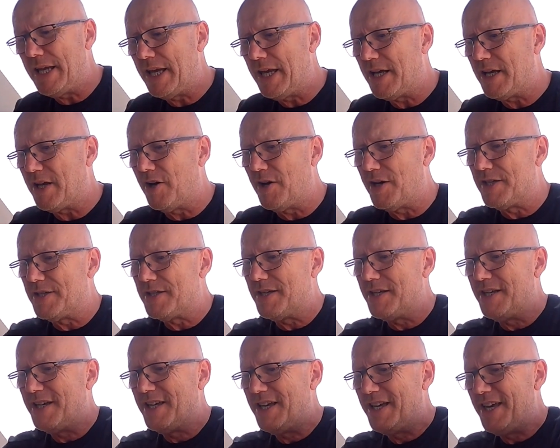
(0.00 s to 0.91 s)
in here, guys.
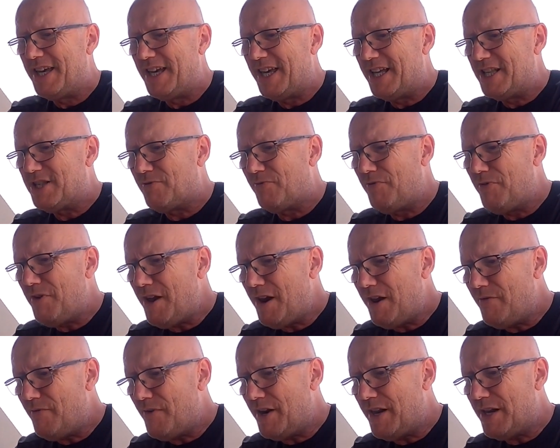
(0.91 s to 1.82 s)
It's
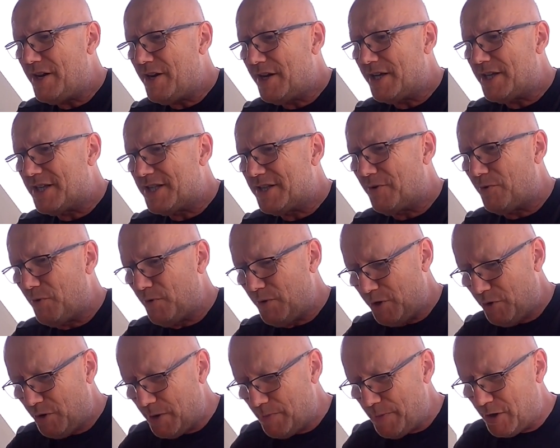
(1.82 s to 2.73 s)
very, very nice to,
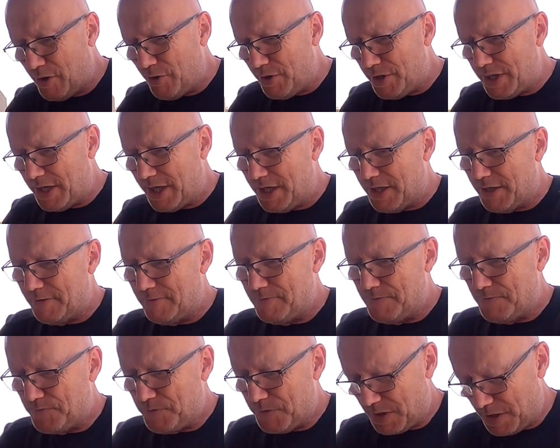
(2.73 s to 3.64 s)
you come across it.
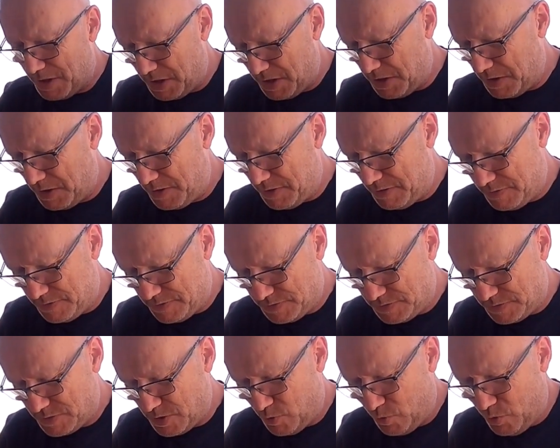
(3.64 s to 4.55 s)

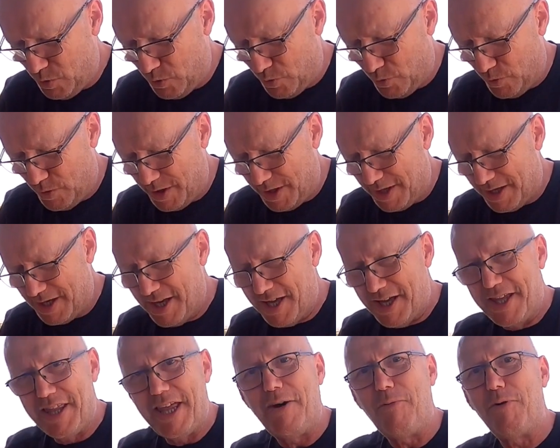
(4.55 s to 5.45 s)
Whoa,
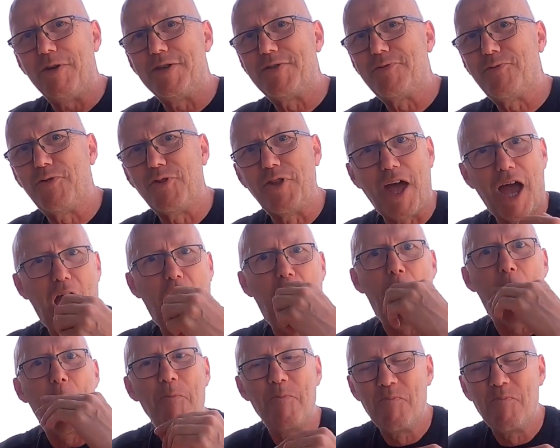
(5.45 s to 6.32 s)
that one's for the